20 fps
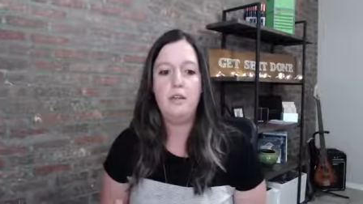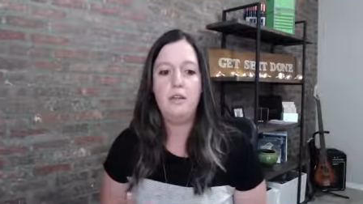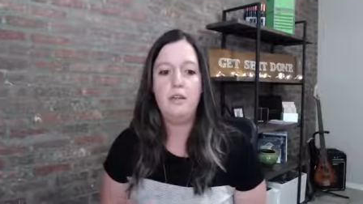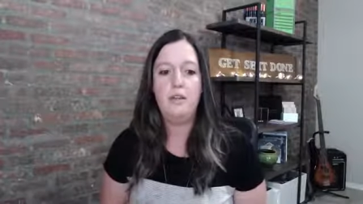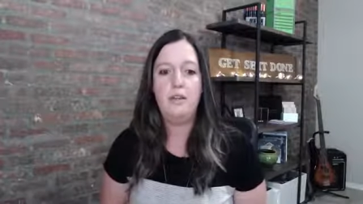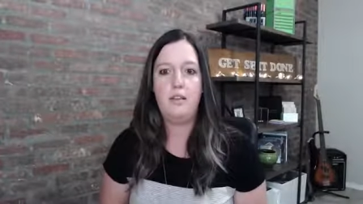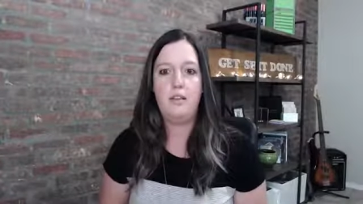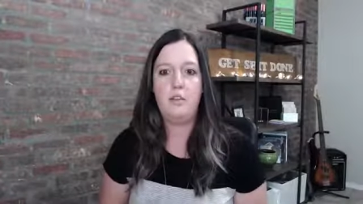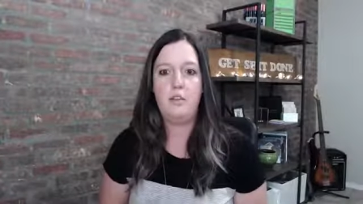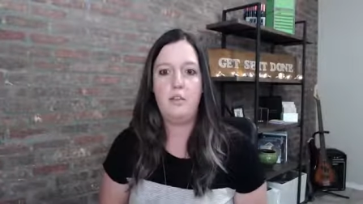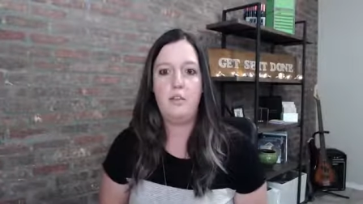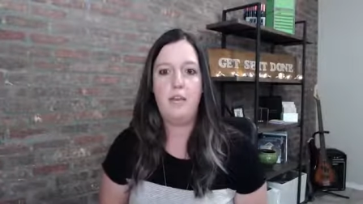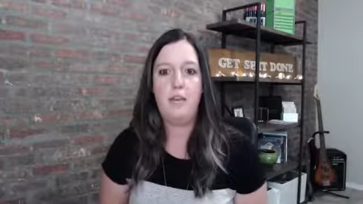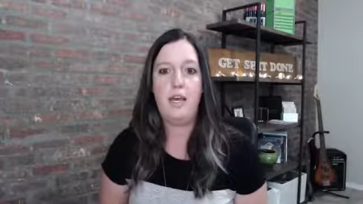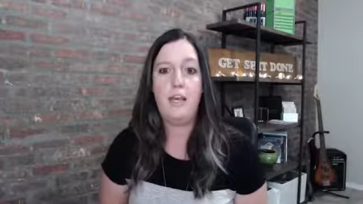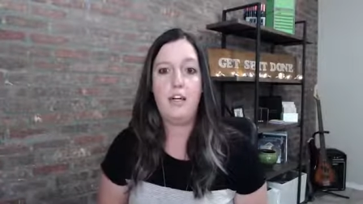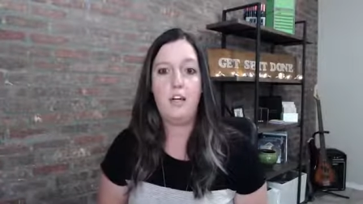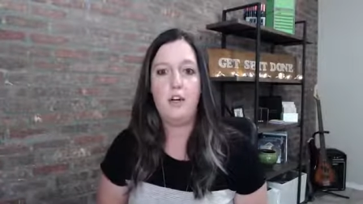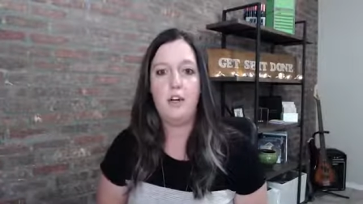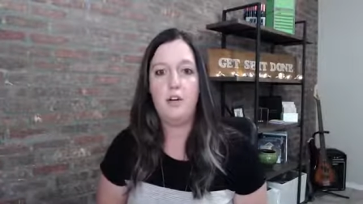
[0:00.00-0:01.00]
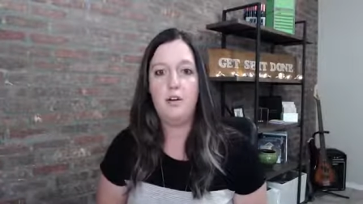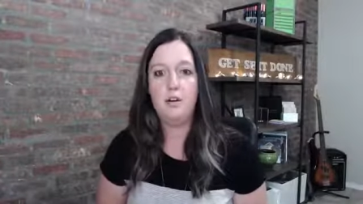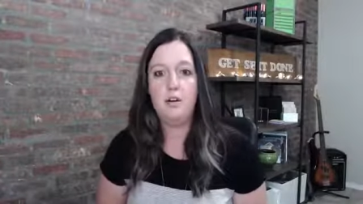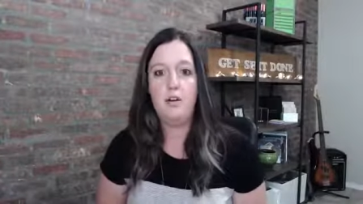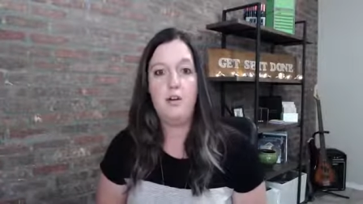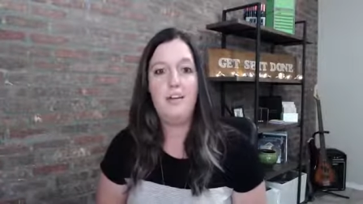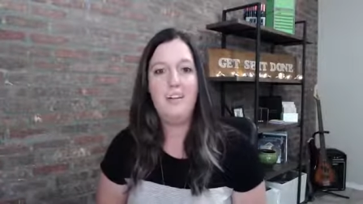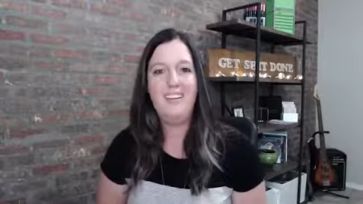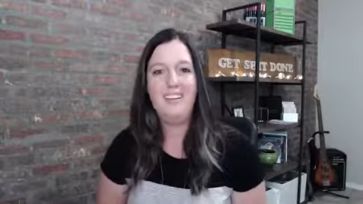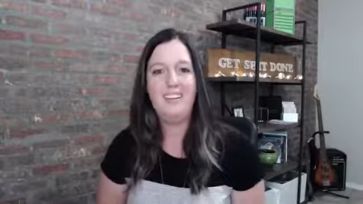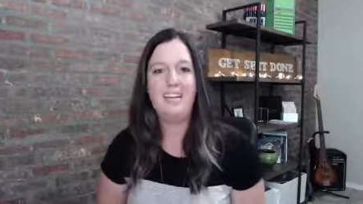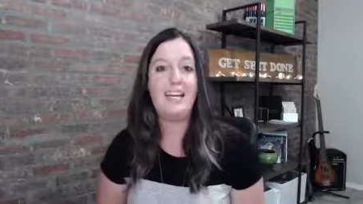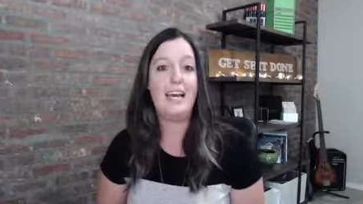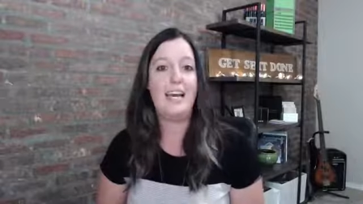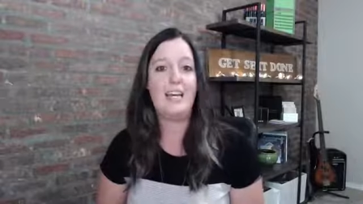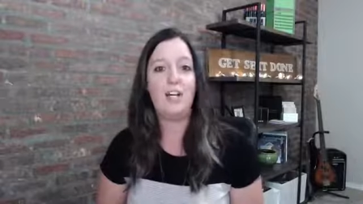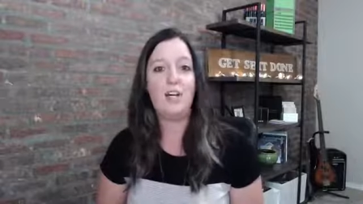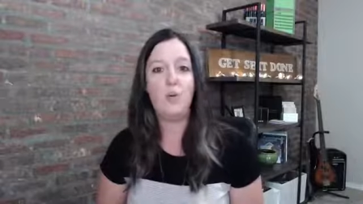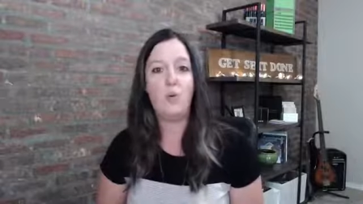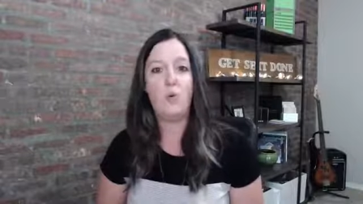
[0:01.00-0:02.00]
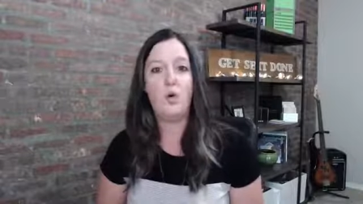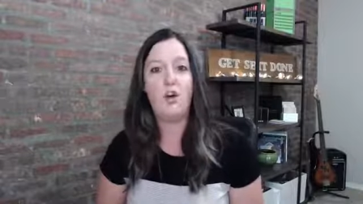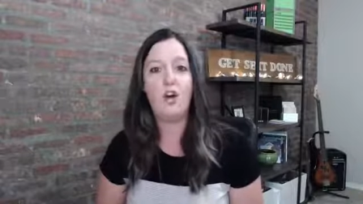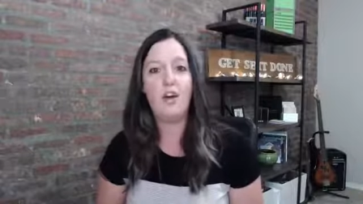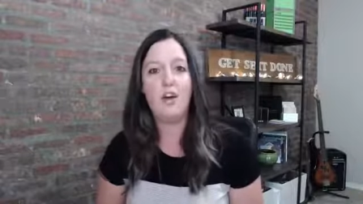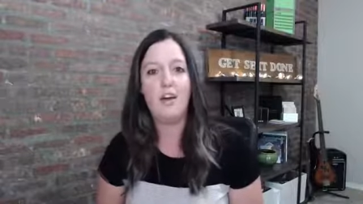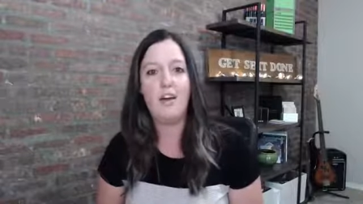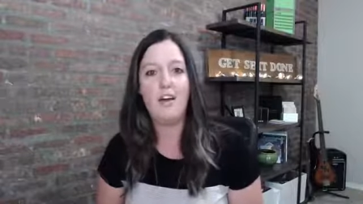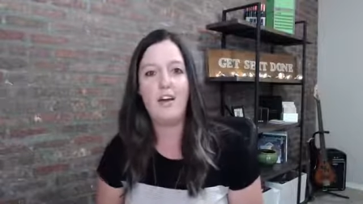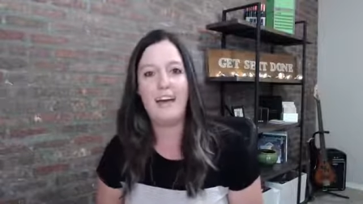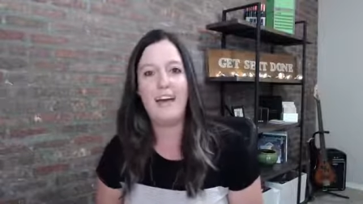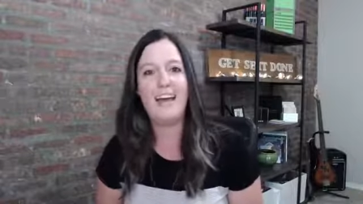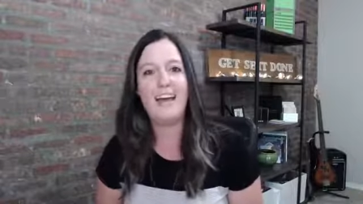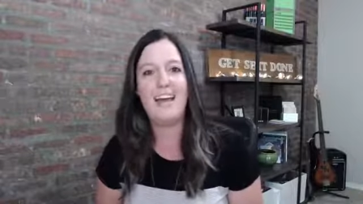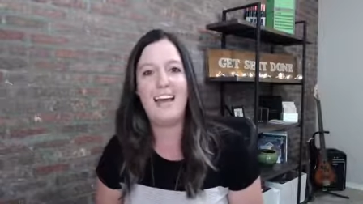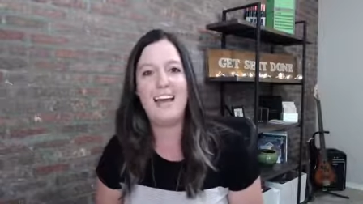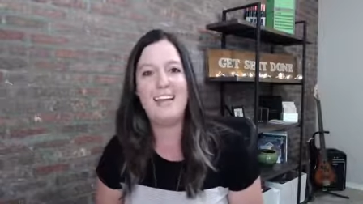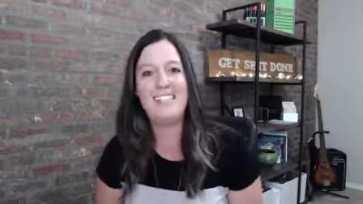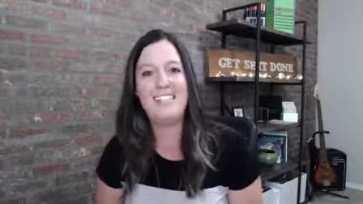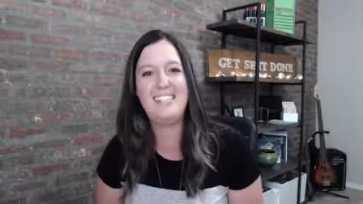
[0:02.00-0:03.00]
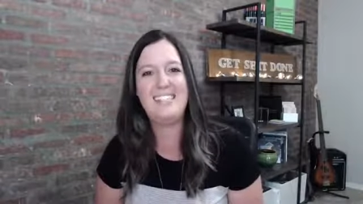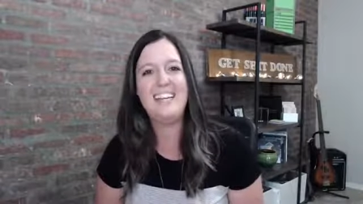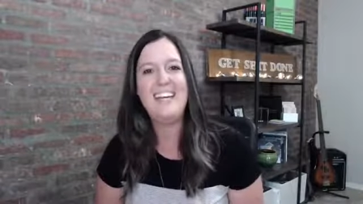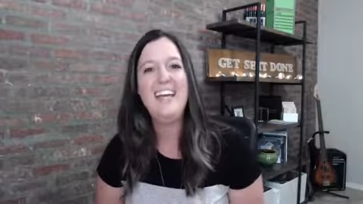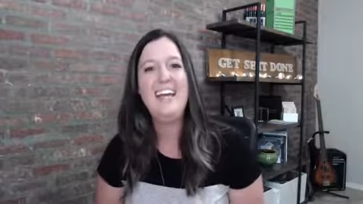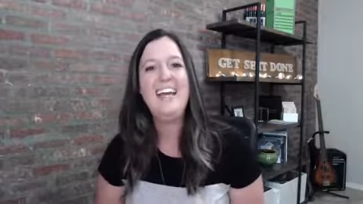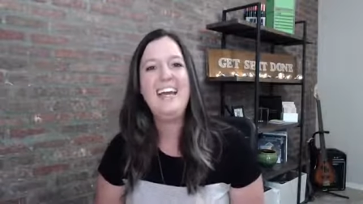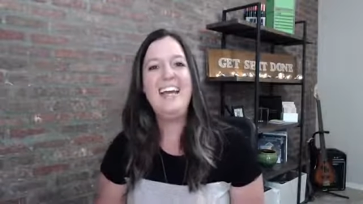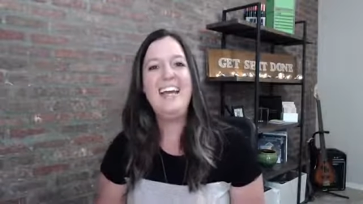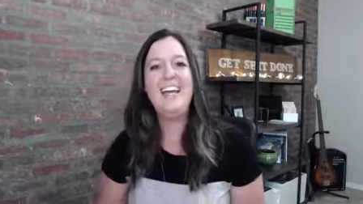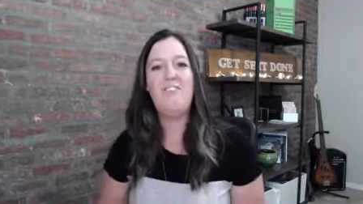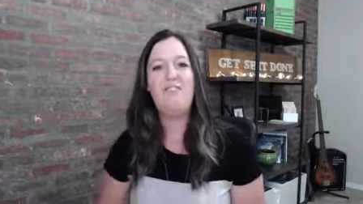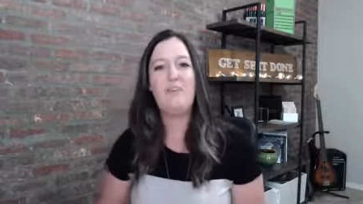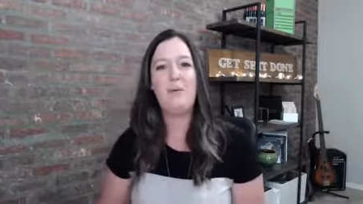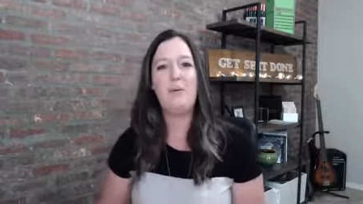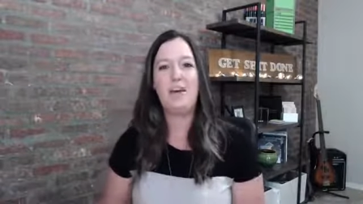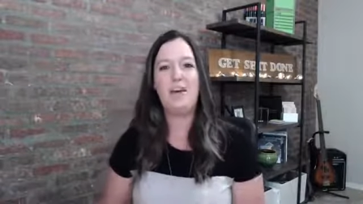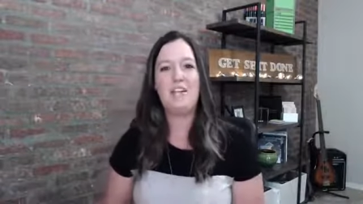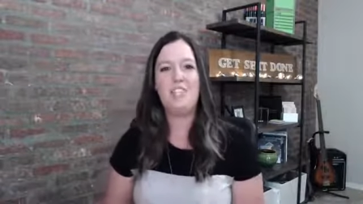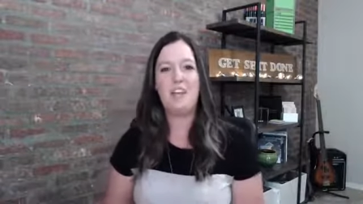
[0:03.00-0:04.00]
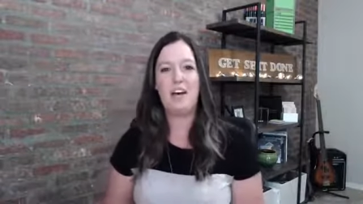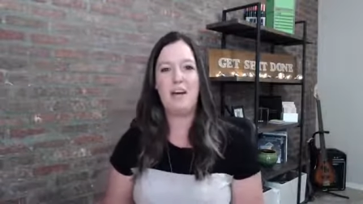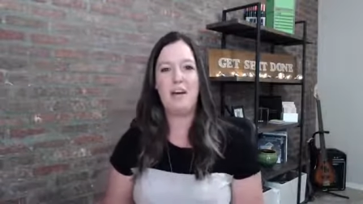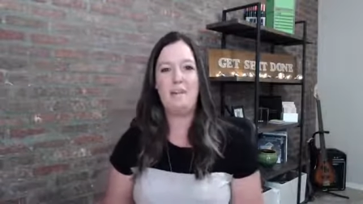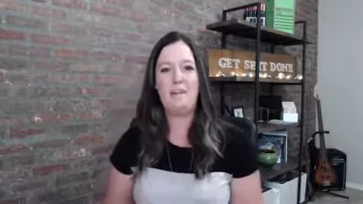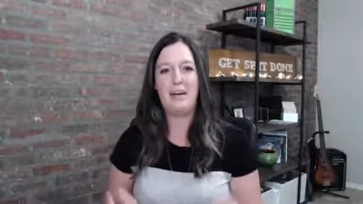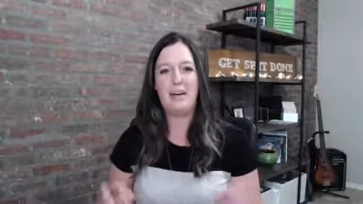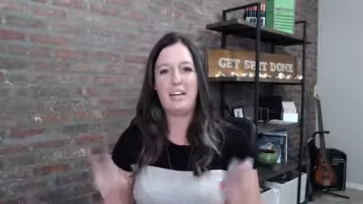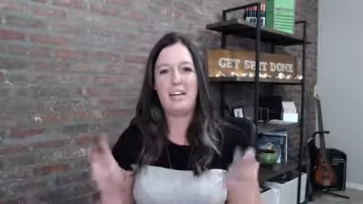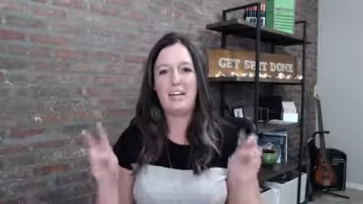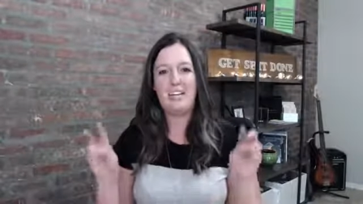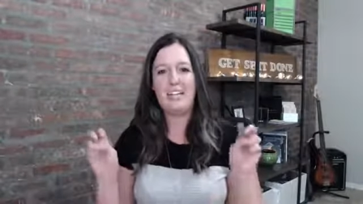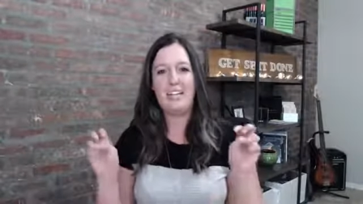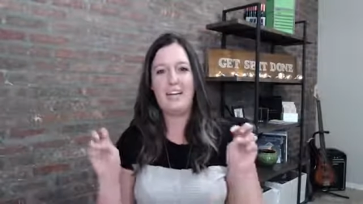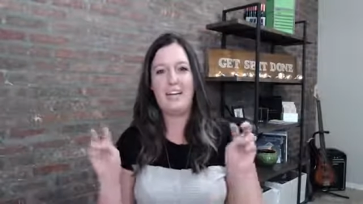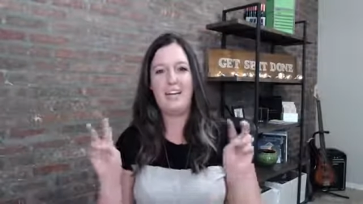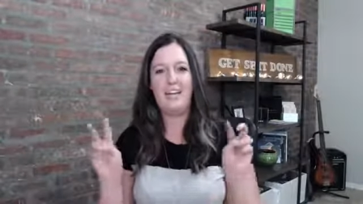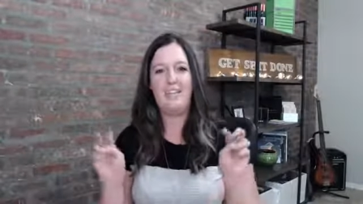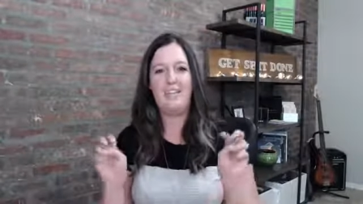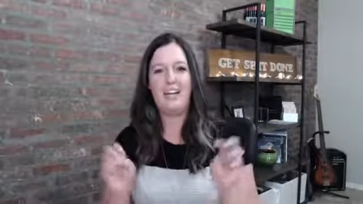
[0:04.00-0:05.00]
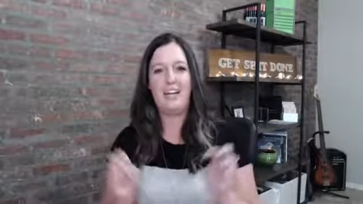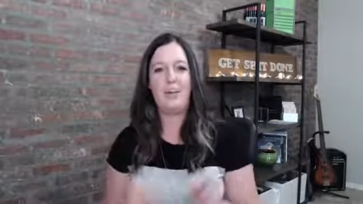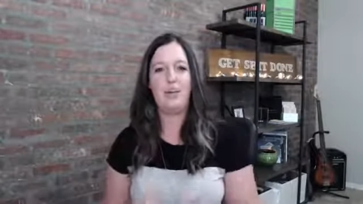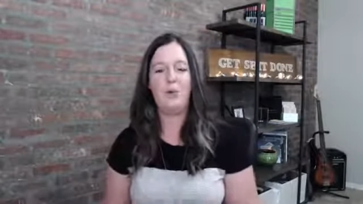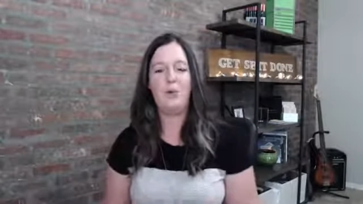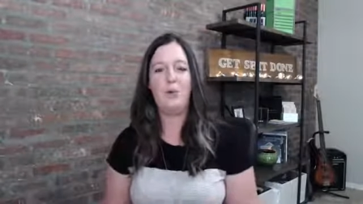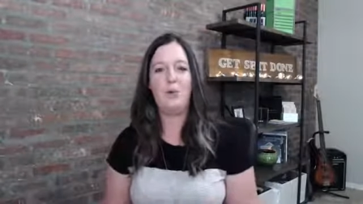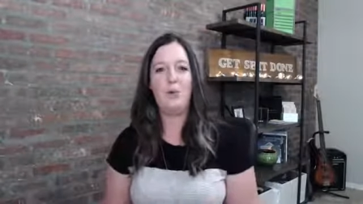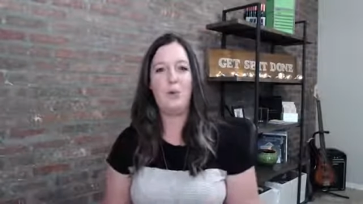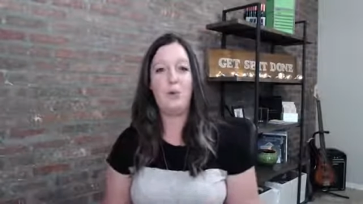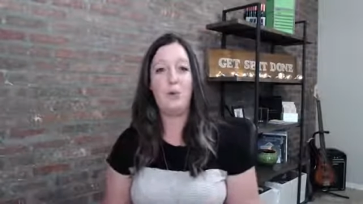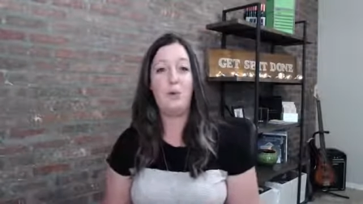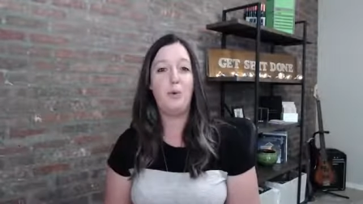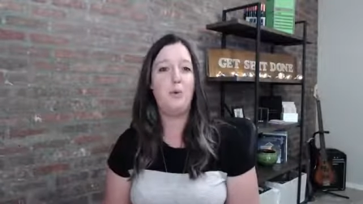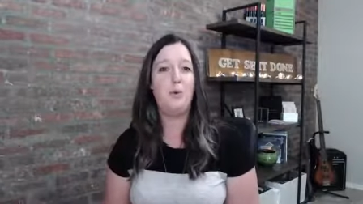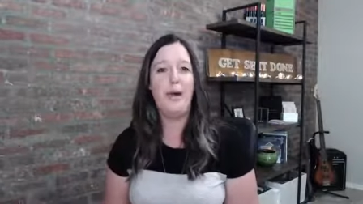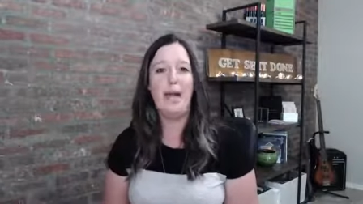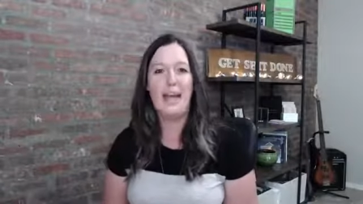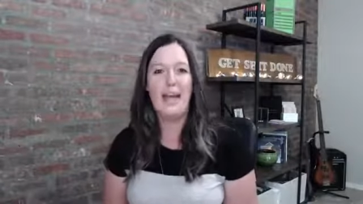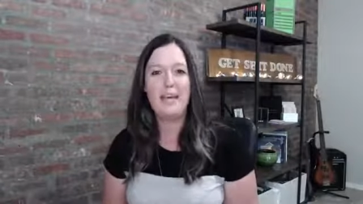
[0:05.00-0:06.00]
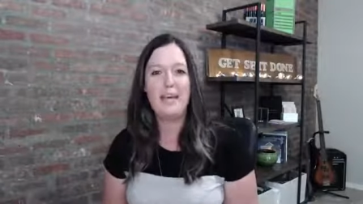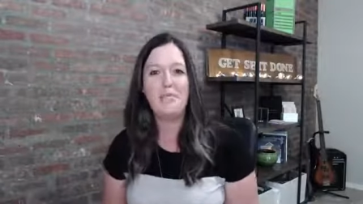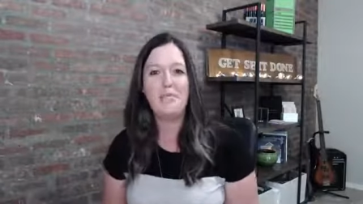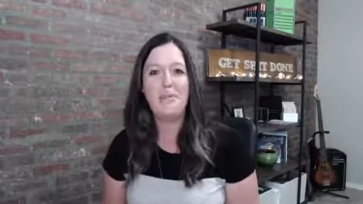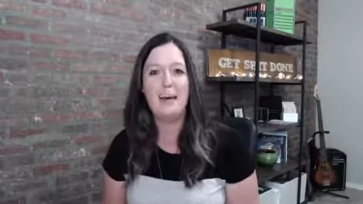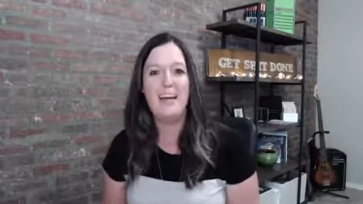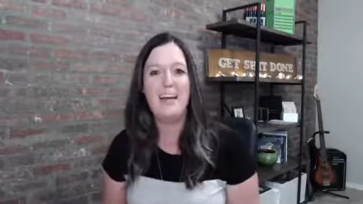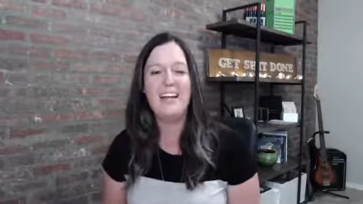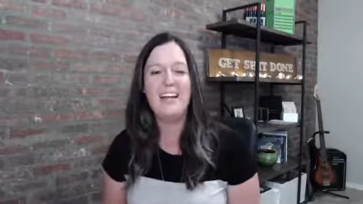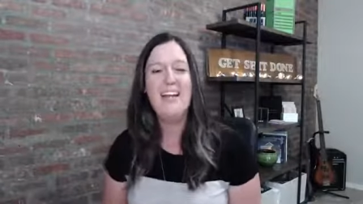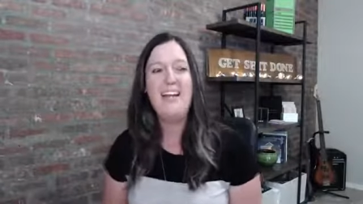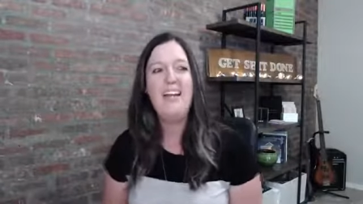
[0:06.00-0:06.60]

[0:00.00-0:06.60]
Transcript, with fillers: the inner the inner work, I guess, if you want to talk about it in kind of like a woo-woo way, but